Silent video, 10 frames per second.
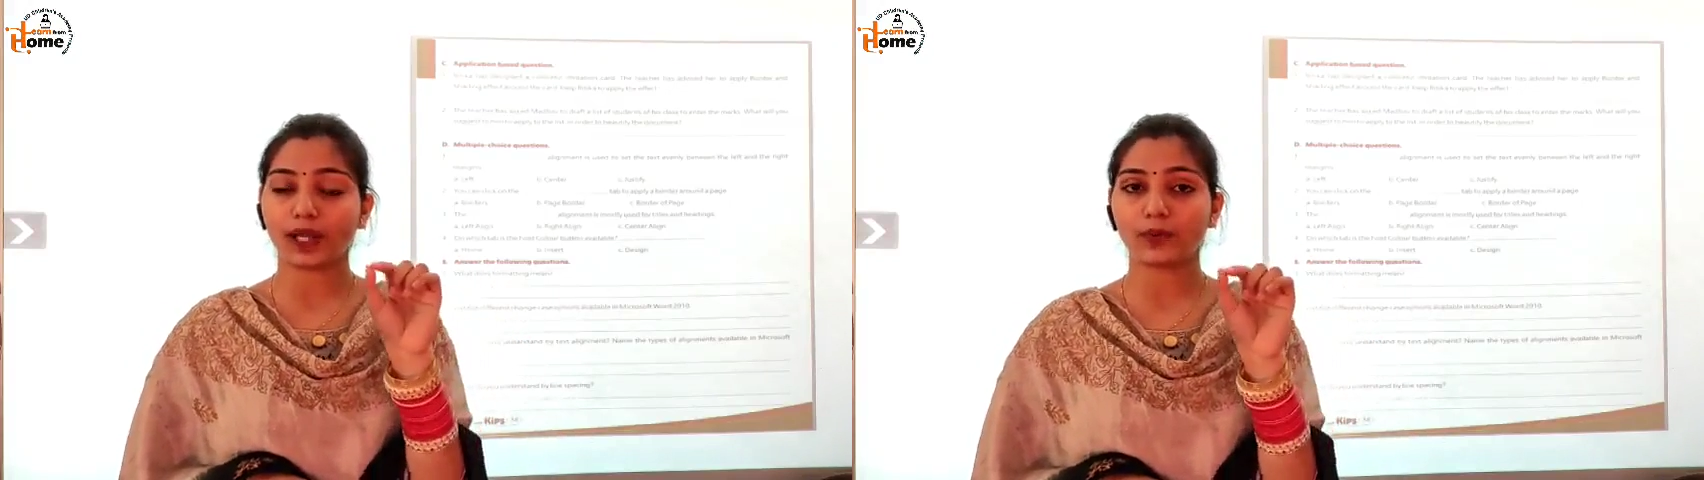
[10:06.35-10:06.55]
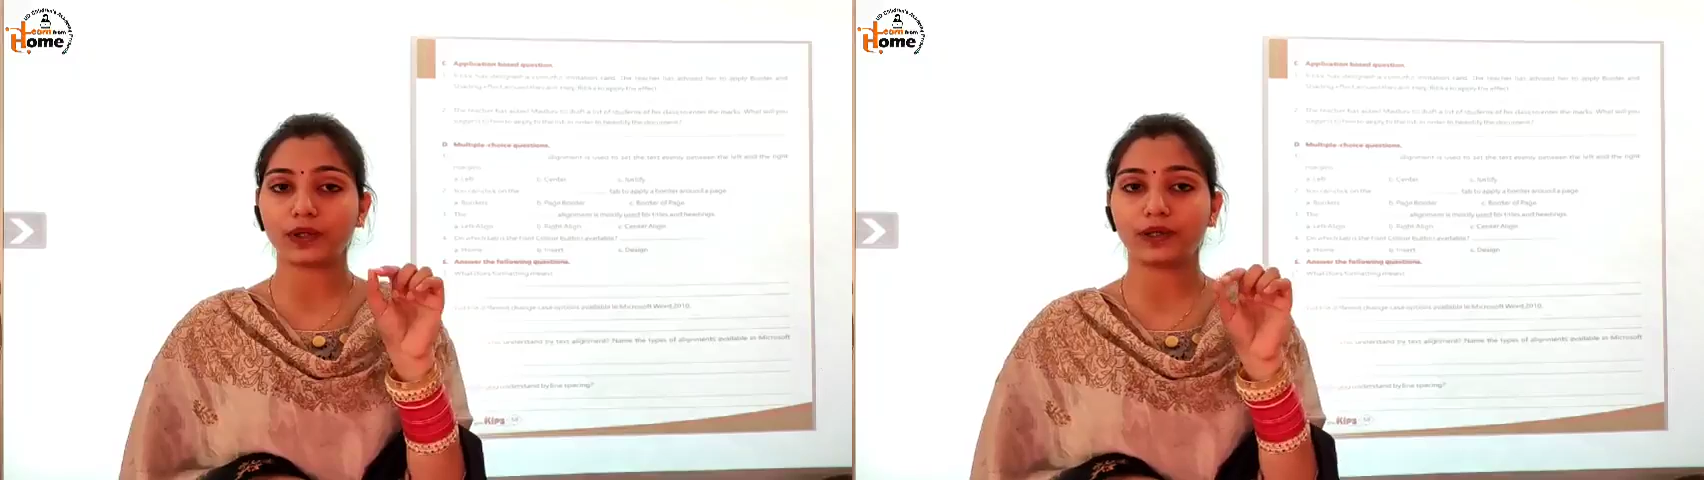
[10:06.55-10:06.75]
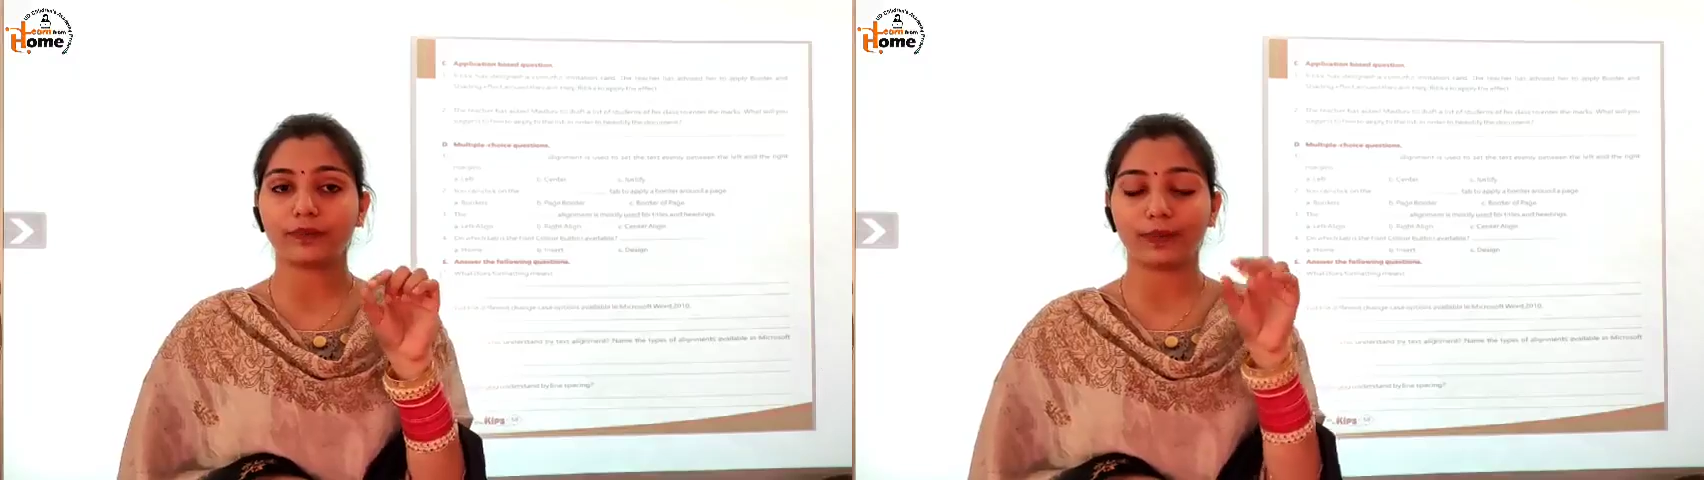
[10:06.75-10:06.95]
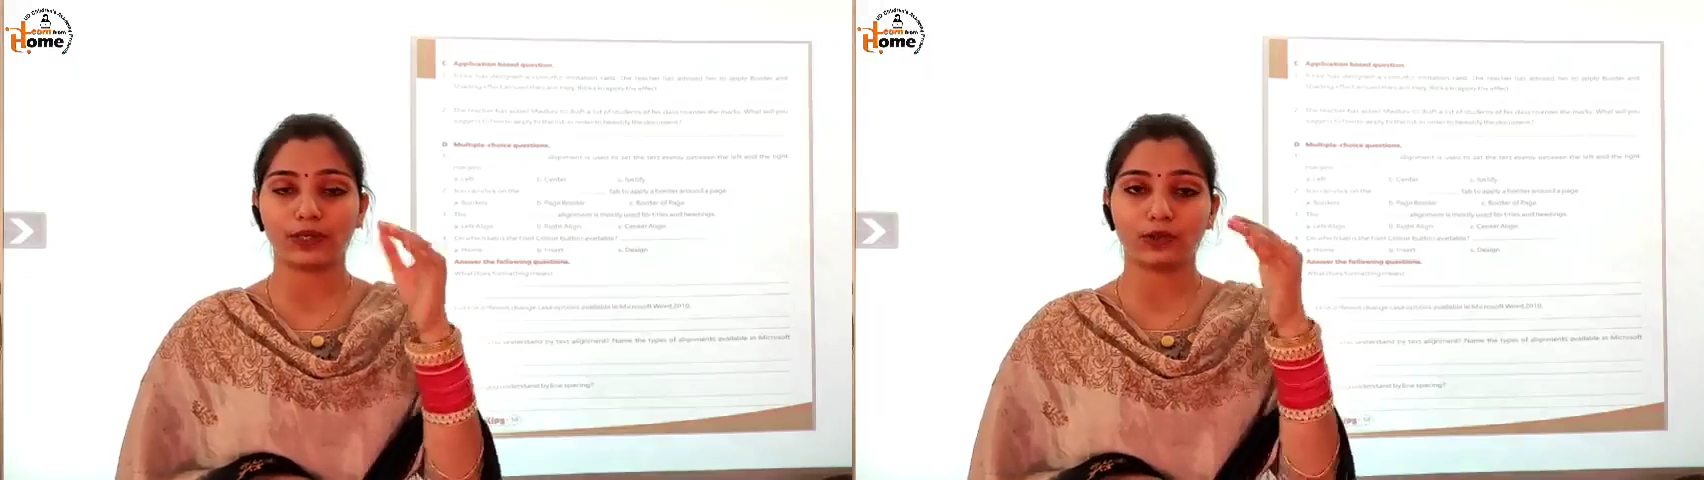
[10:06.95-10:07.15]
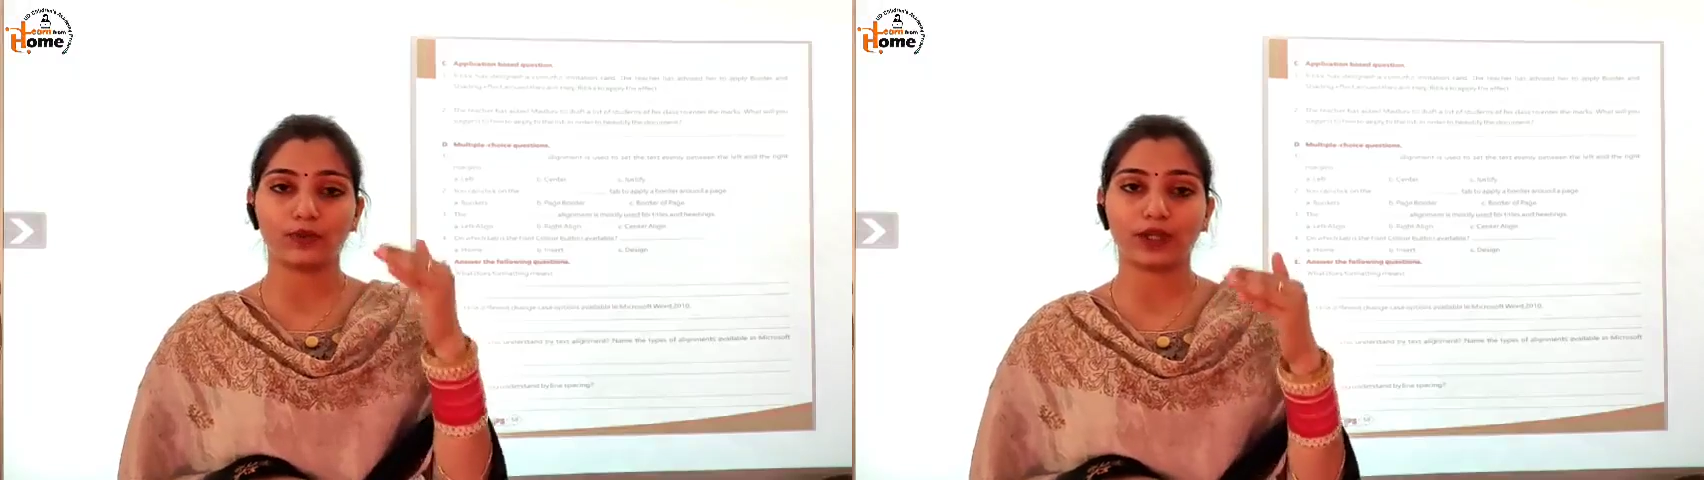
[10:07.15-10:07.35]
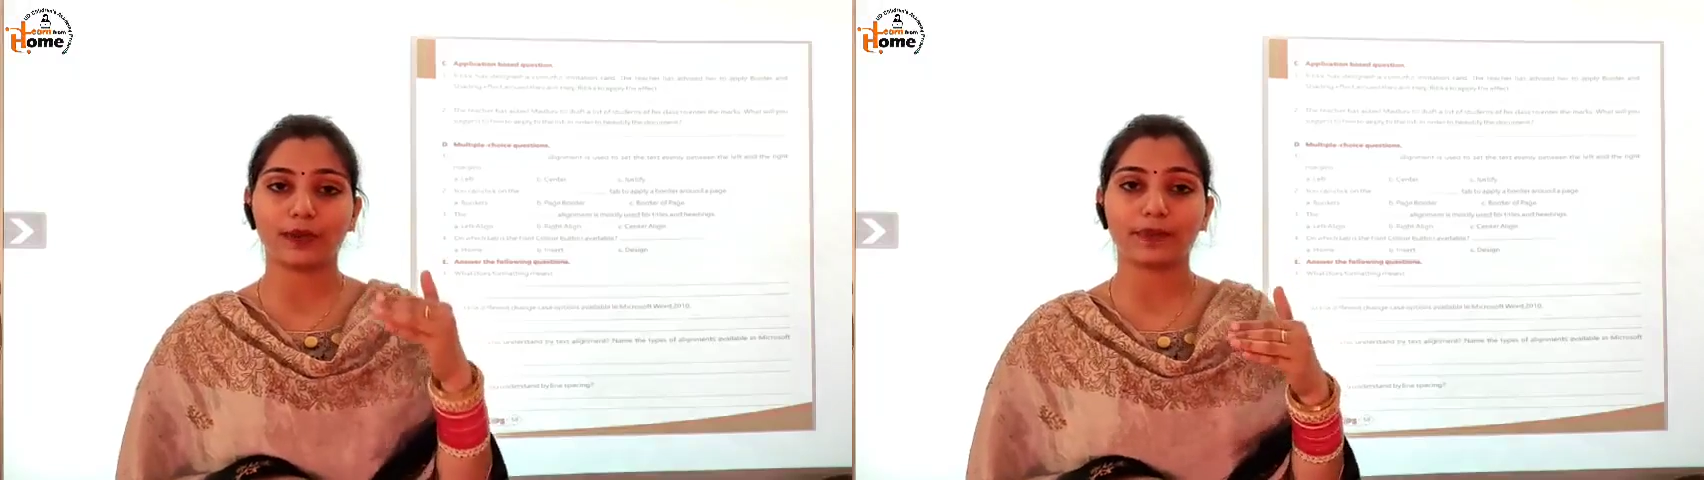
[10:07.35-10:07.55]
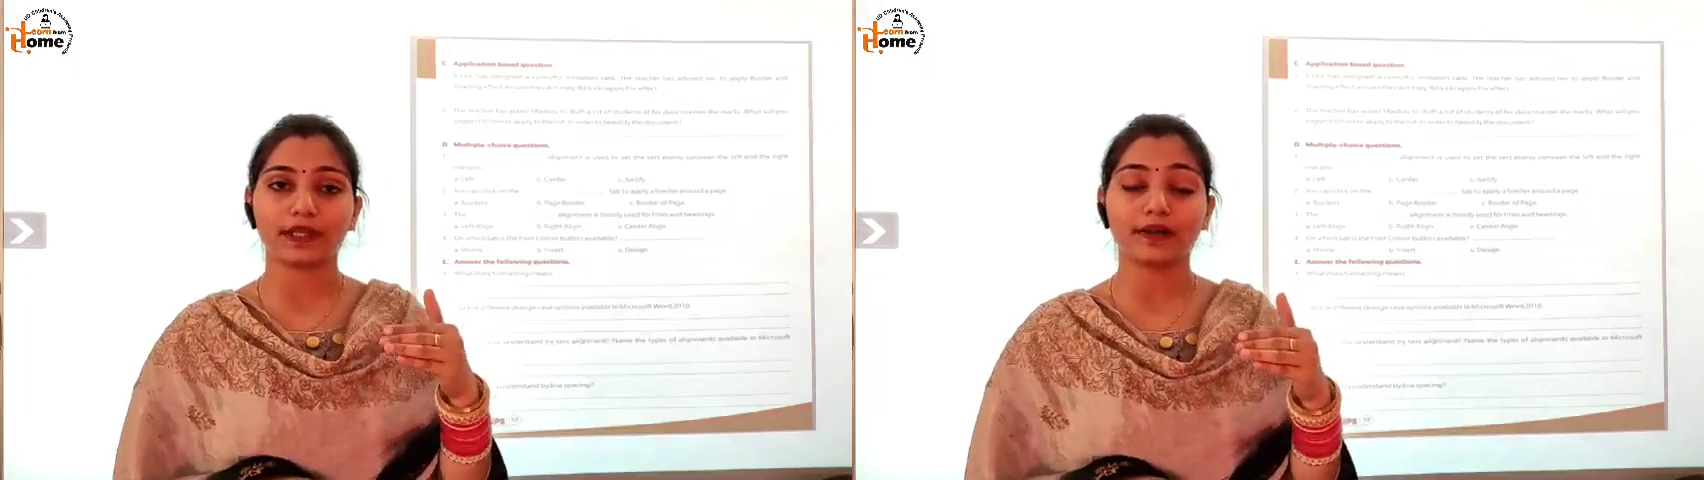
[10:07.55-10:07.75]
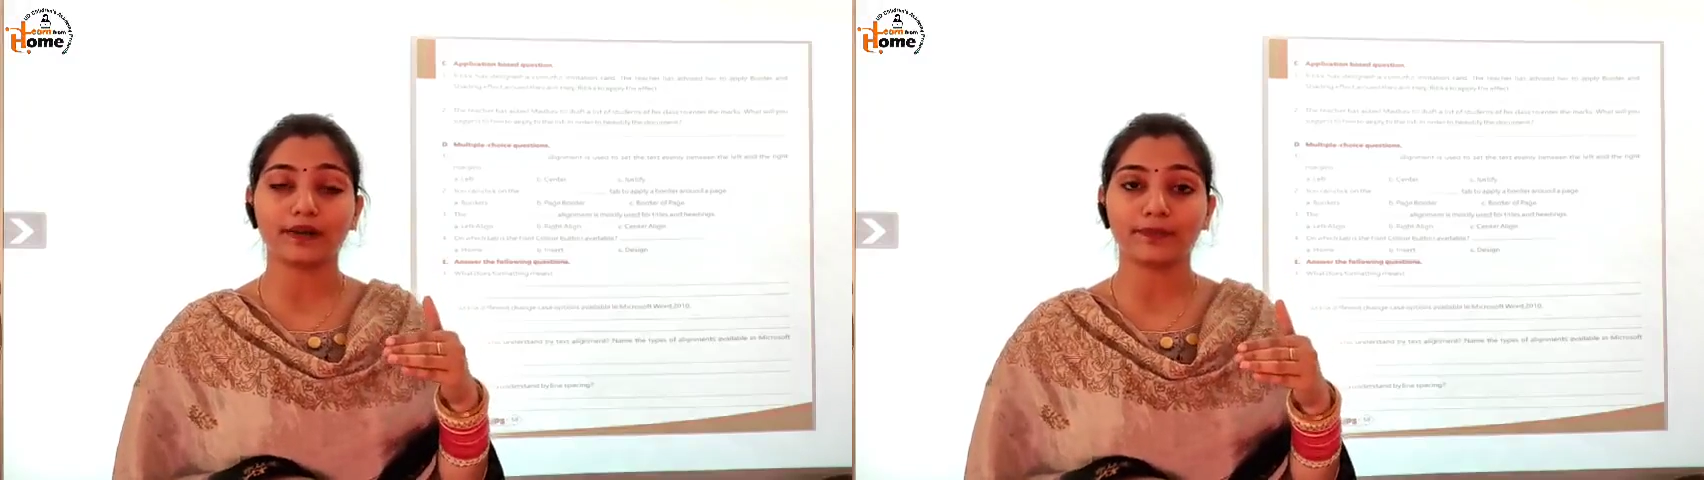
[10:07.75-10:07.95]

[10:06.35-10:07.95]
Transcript: down menu will appear